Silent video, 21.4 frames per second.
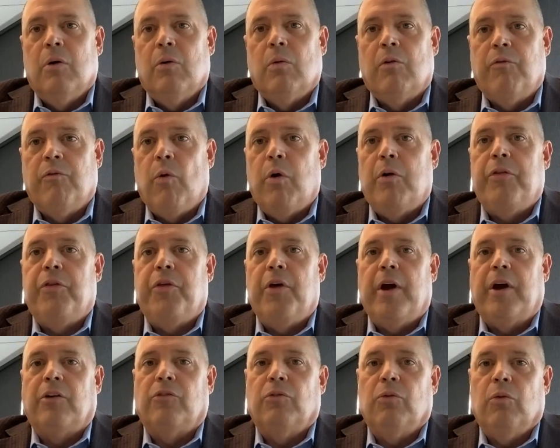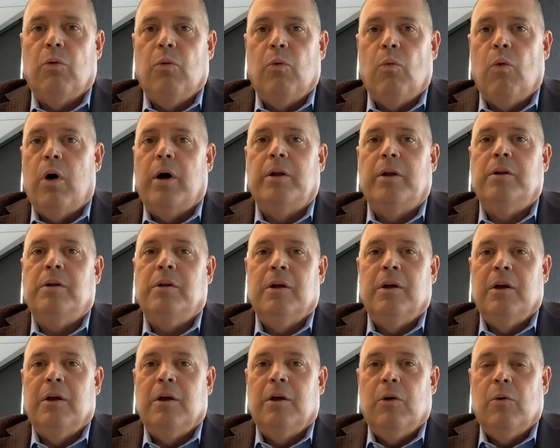were four things. One,
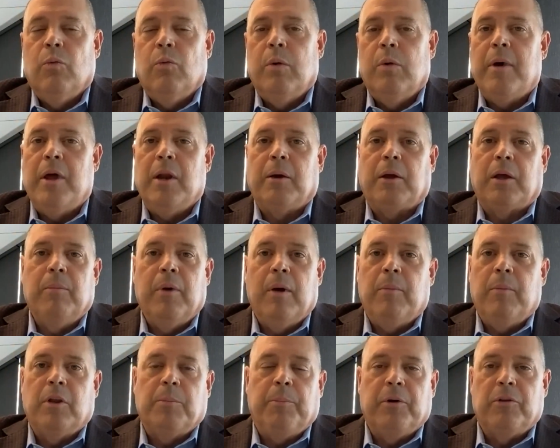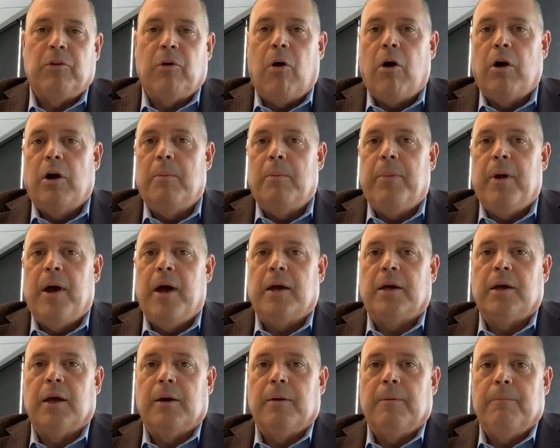we made a commitment to put the heart in
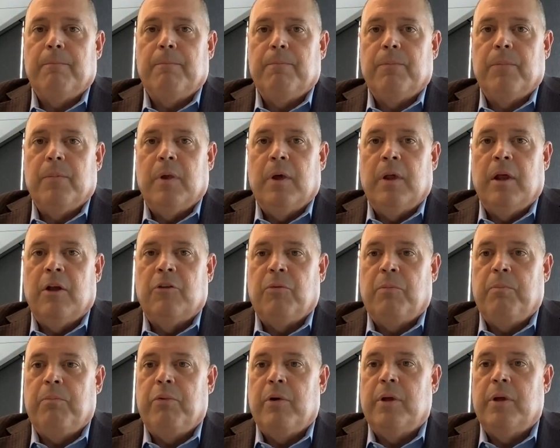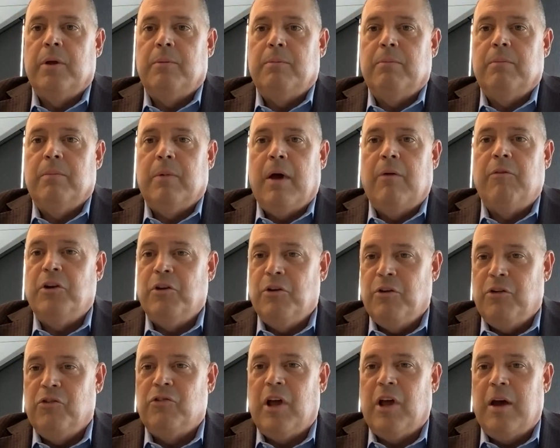banking. And that's a pretty heavy
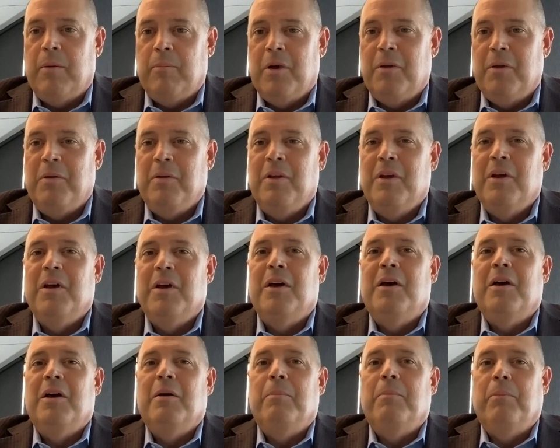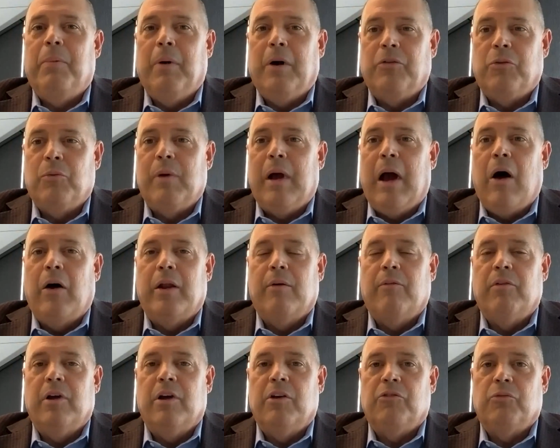duty statement. But the reality
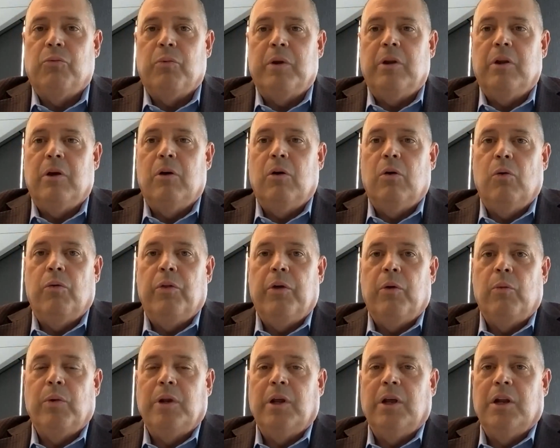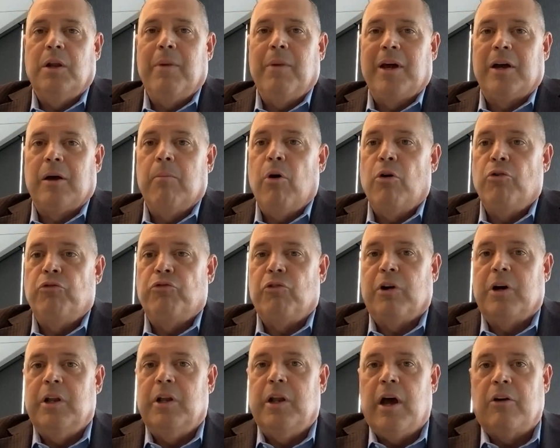of it is we knew that we needed to make
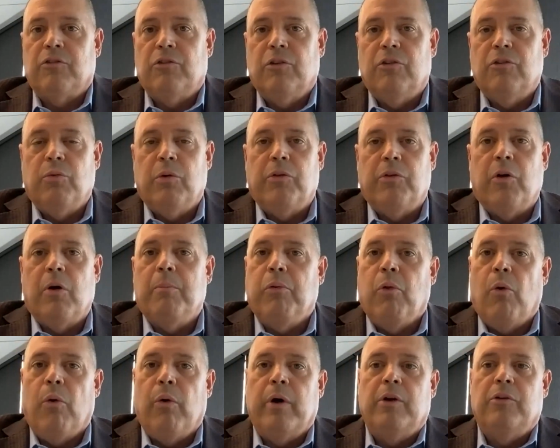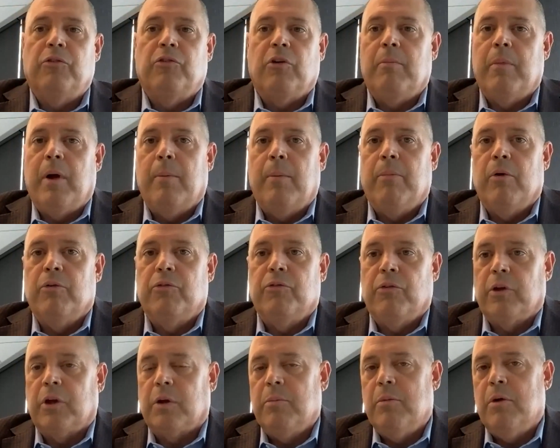emotional connections with our employees, our members,
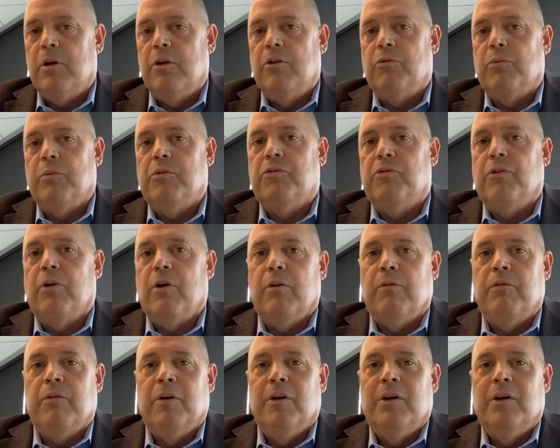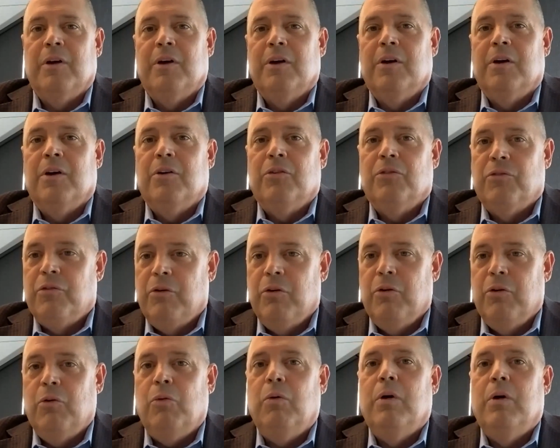and the communities we serve.
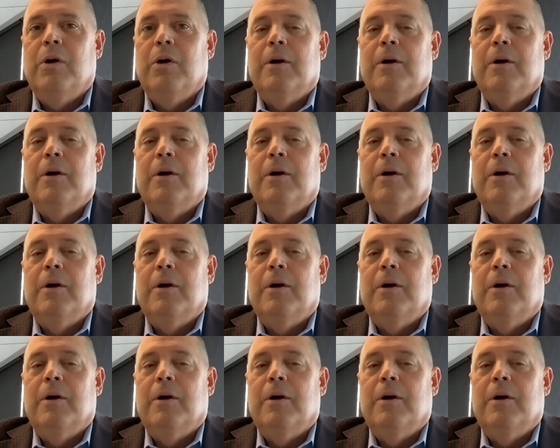Two,